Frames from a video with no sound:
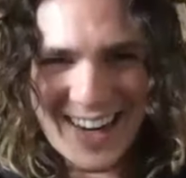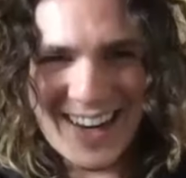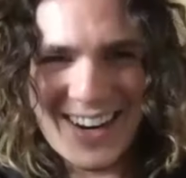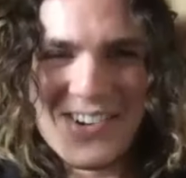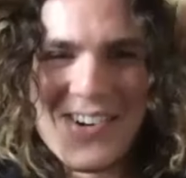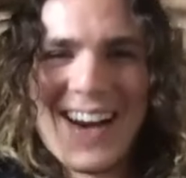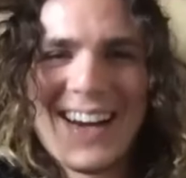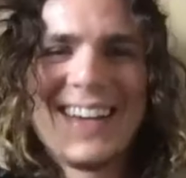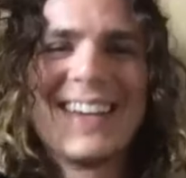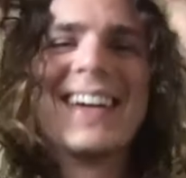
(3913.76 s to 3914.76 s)
all right
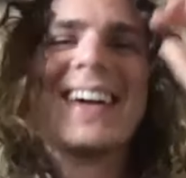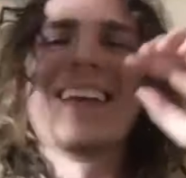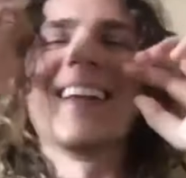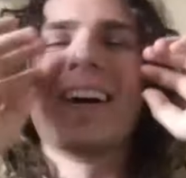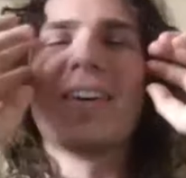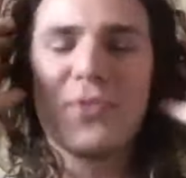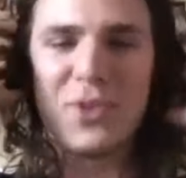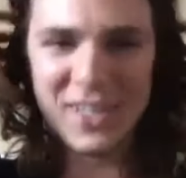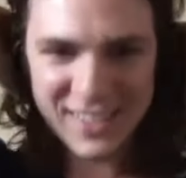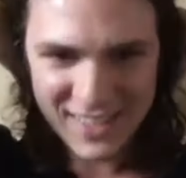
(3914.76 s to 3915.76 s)
yeah of
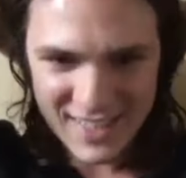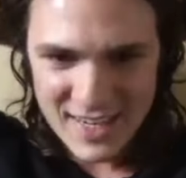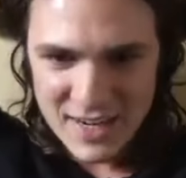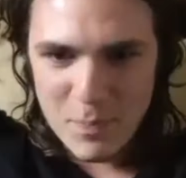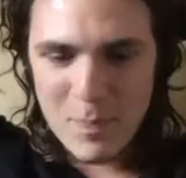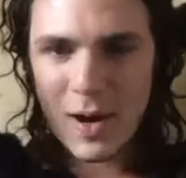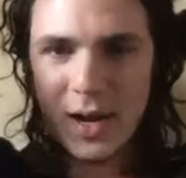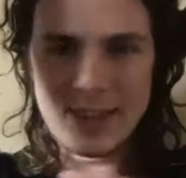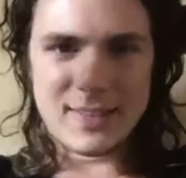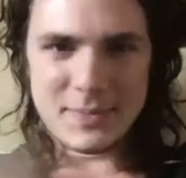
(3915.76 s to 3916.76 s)
course
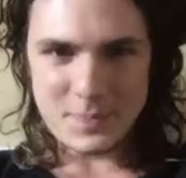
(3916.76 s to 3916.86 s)
but